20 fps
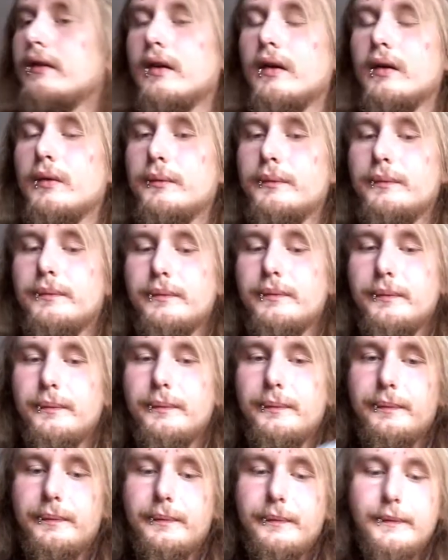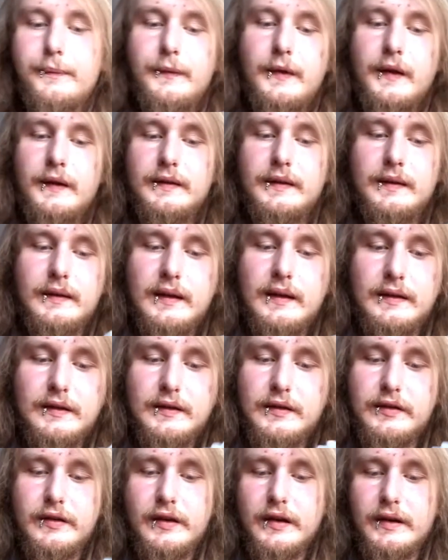So, I'm guessing
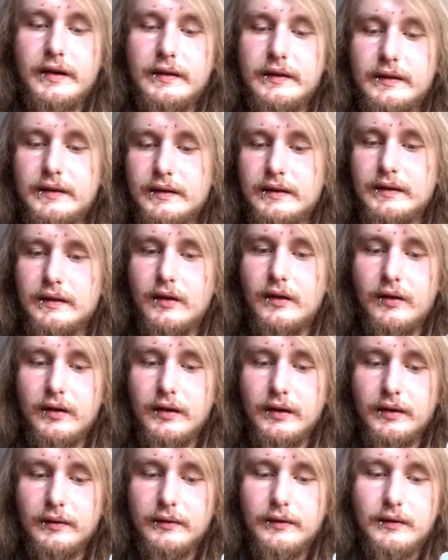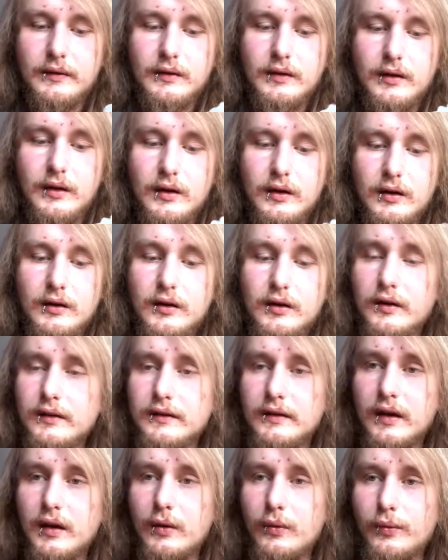that's J and this is I. I
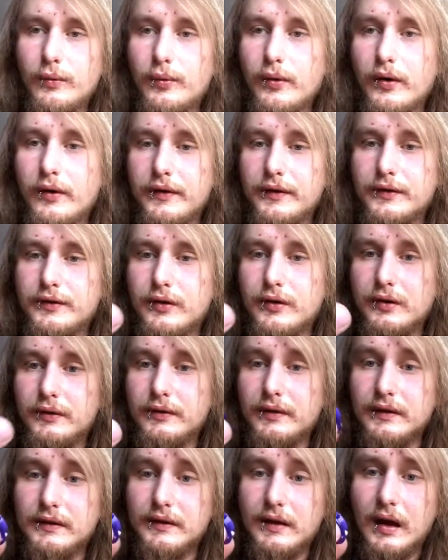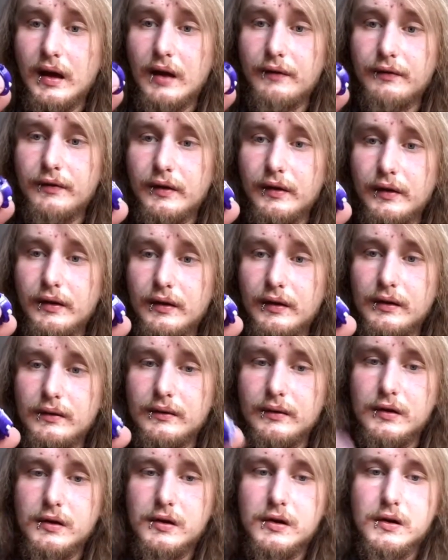can't tell you what the drive is I have no clue.
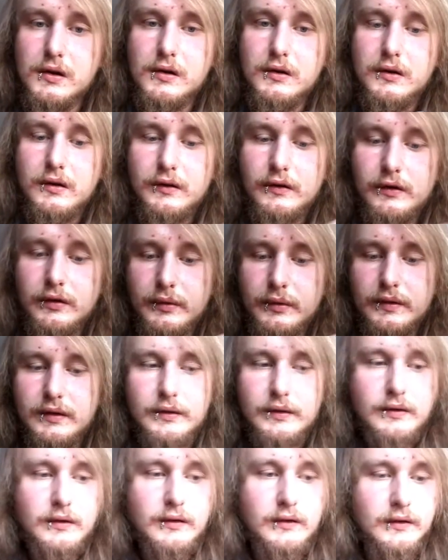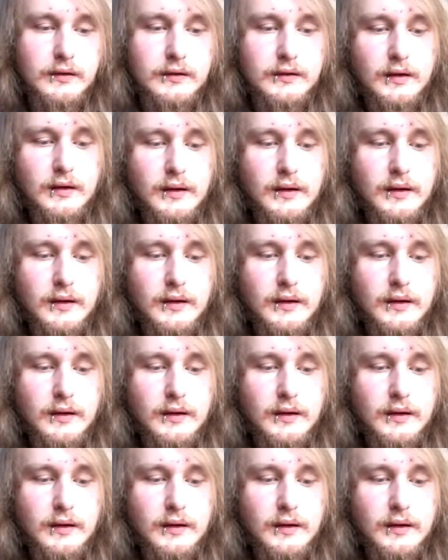That's what we do, guys.